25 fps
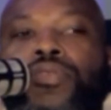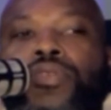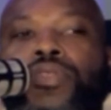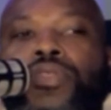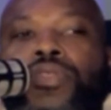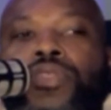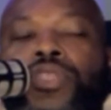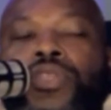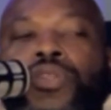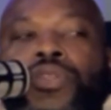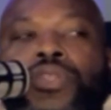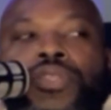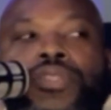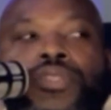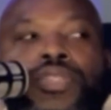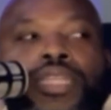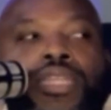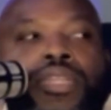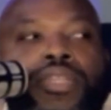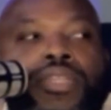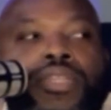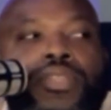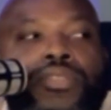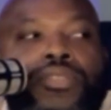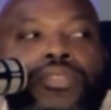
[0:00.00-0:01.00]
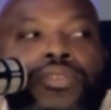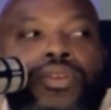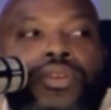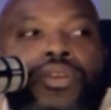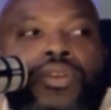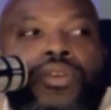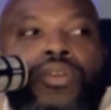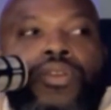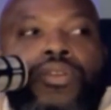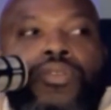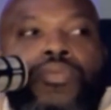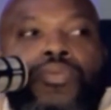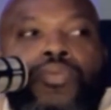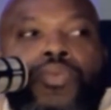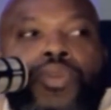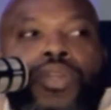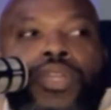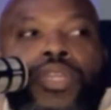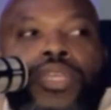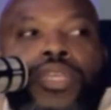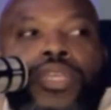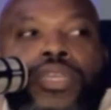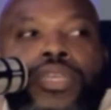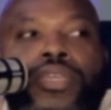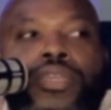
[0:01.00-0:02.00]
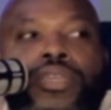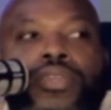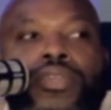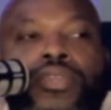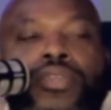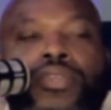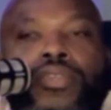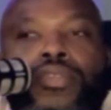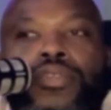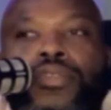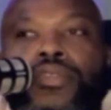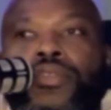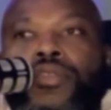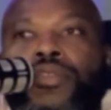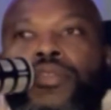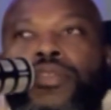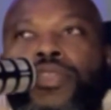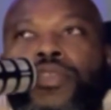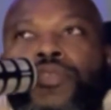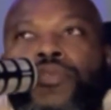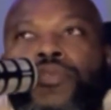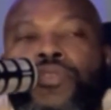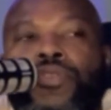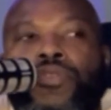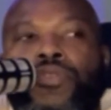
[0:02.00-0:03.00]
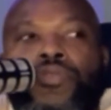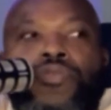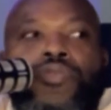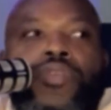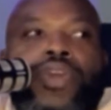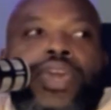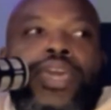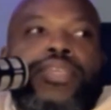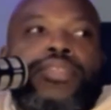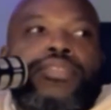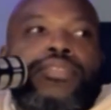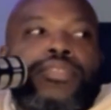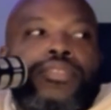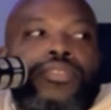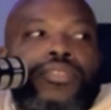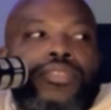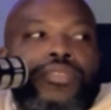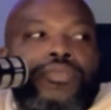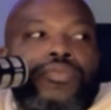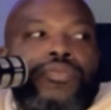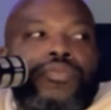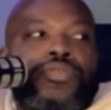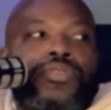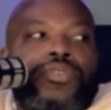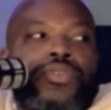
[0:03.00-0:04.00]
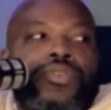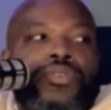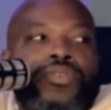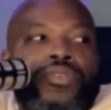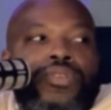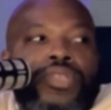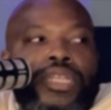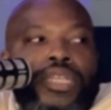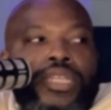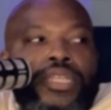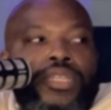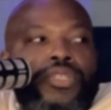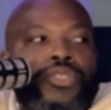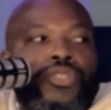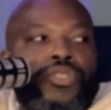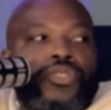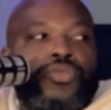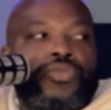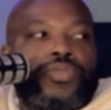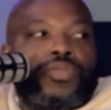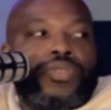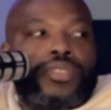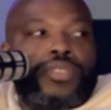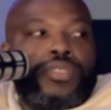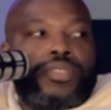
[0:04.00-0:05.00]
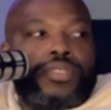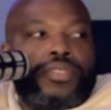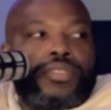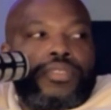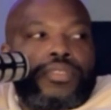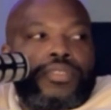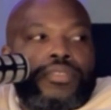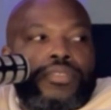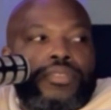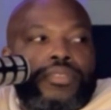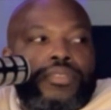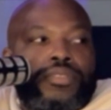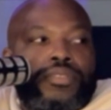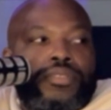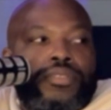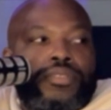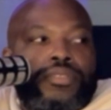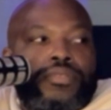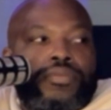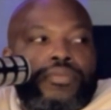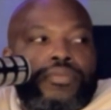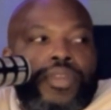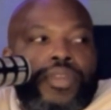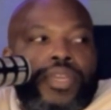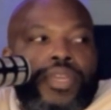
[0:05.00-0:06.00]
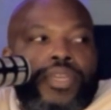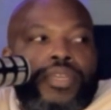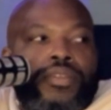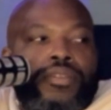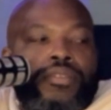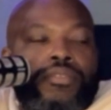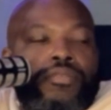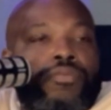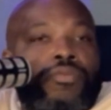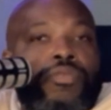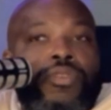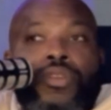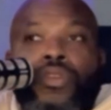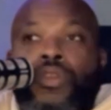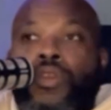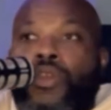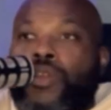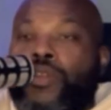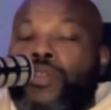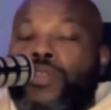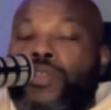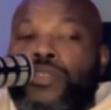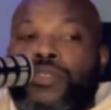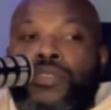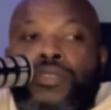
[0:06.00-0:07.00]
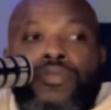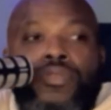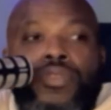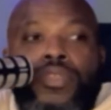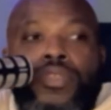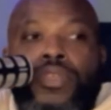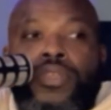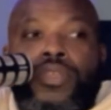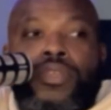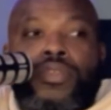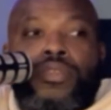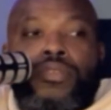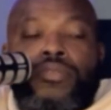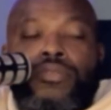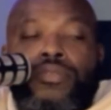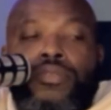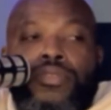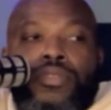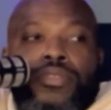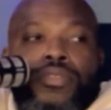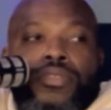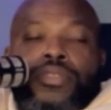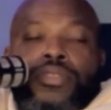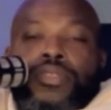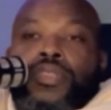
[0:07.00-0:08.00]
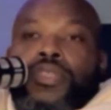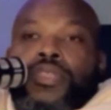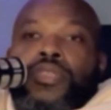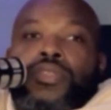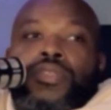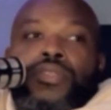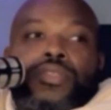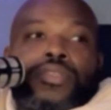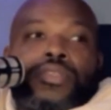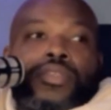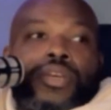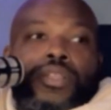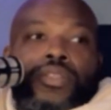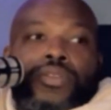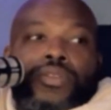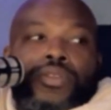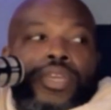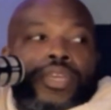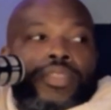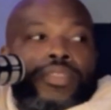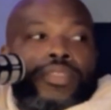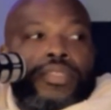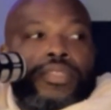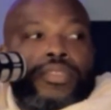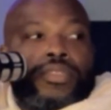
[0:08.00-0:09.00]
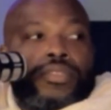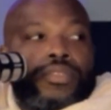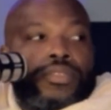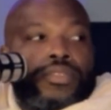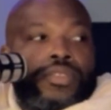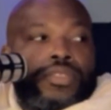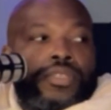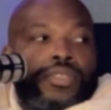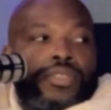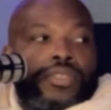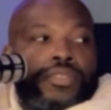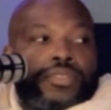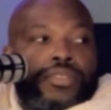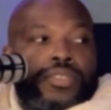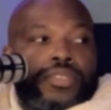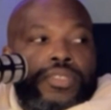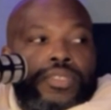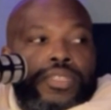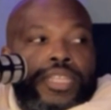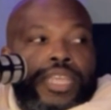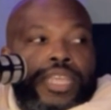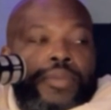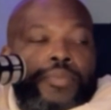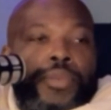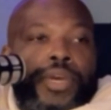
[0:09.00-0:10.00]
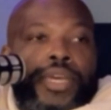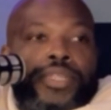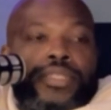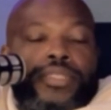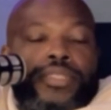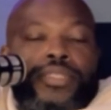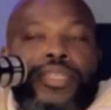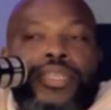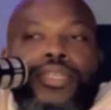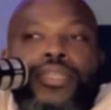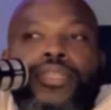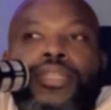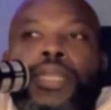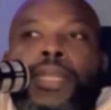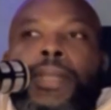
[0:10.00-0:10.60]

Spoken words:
their descendants are running different facets of certain industries, right? Regardless of their skin color, ethnicity, just that mindset.